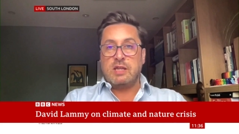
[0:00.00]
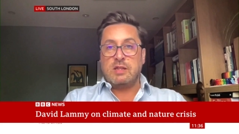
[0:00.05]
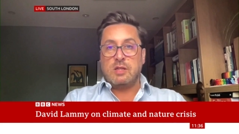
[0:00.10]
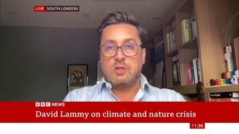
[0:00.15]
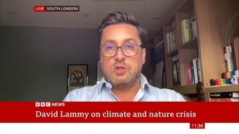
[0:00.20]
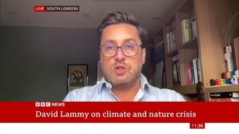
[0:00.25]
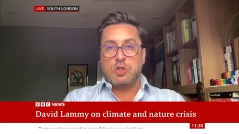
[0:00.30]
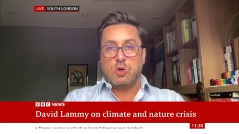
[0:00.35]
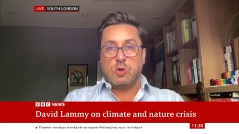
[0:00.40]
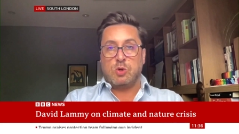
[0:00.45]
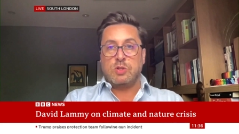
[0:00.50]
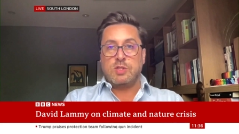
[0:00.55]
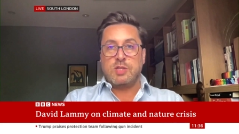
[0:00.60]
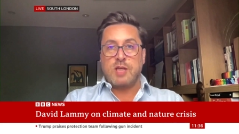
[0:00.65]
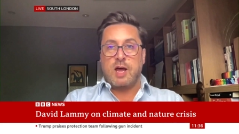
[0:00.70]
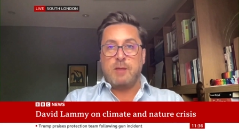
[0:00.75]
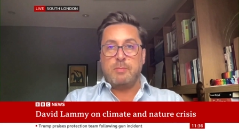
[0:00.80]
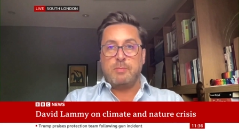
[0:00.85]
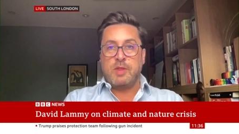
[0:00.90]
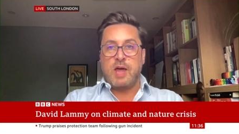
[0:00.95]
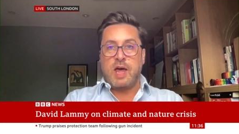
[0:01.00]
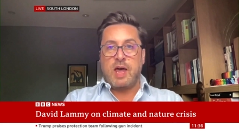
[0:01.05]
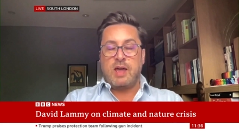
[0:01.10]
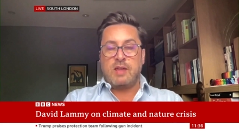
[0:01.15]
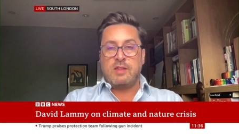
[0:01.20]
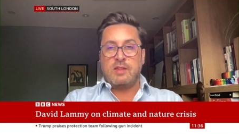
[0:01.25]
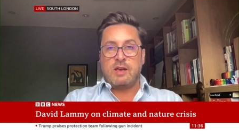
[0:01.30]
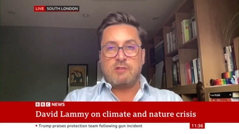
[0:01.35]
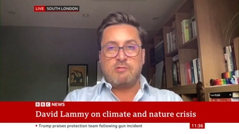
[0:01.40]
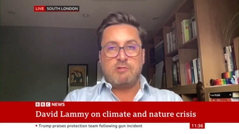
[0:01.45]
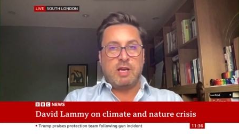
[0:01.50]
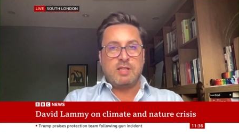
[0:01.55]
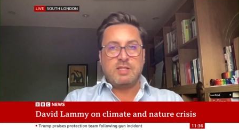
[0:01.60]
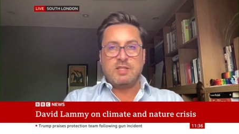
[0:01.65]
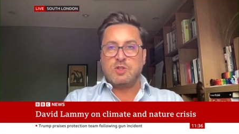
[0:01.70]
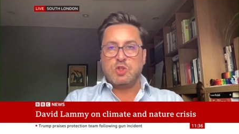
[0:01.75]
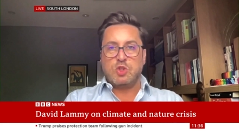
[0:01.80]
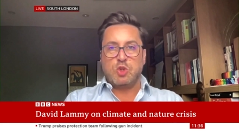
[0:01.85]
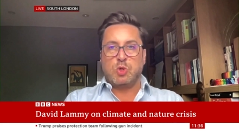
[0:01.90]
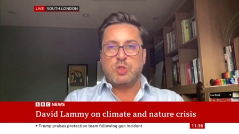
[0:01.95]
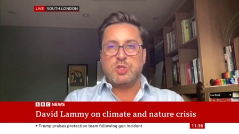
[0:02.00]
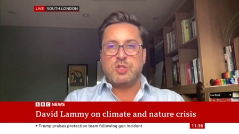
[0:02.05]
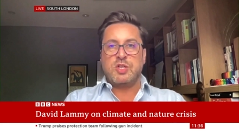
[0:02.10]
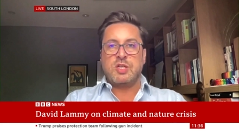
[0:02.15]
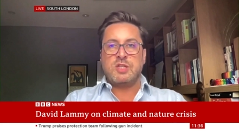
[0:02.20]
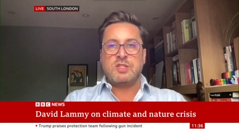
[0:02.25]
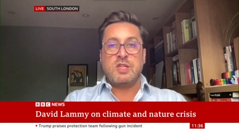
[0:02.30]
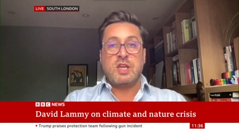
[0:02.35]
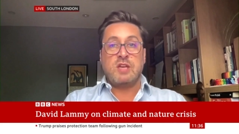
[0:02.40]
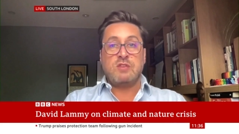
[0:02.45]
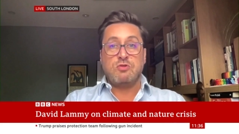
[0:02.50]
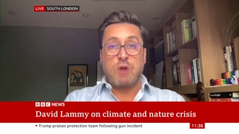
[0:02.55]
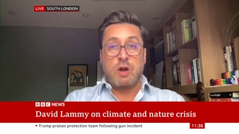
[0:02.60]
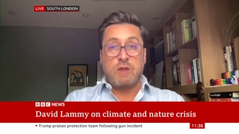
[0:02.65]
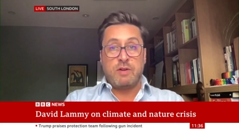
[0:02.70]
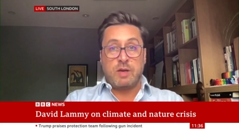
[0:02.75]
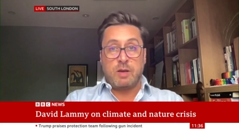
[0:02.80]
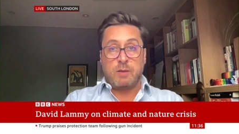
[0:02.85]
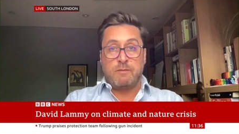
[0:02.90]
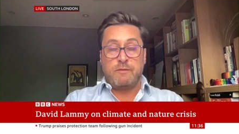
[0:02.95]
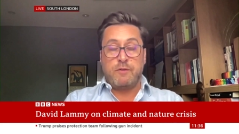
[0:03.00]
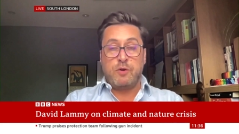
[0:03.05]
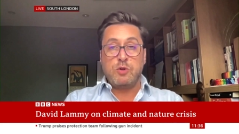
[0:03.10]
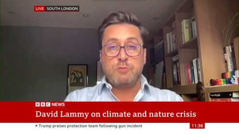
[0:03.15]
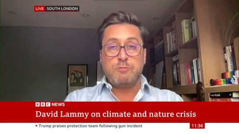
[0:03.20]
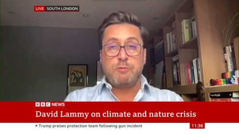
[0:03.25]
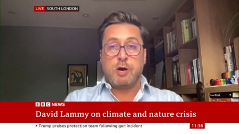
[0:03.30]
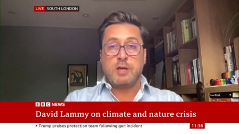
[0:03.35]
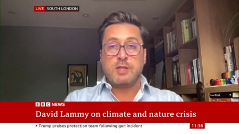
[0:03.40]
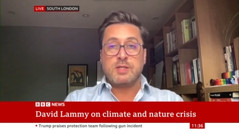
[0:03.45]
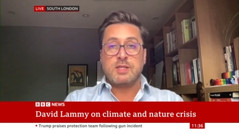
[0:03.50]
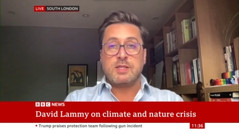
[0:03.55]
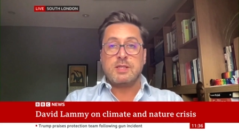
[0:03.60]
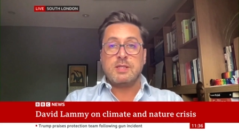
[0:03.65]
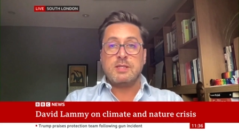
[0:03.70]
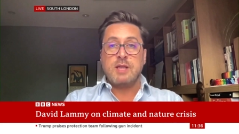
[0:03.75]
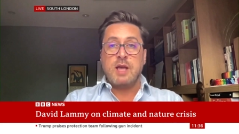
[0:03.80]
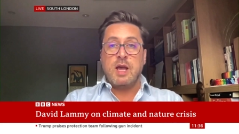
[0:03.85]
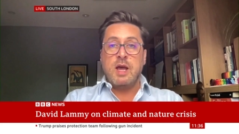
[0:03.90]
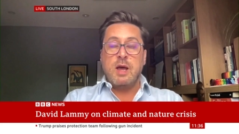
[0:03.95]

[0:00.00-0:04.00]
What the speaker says: In the short term, they're creating shortages and they're driving up food prices.